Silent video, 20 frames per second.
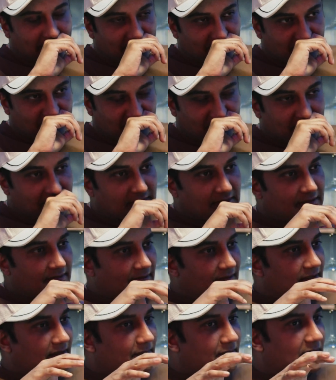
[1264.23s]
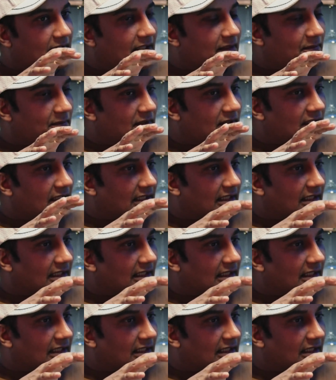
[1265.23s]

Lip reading: sometimes the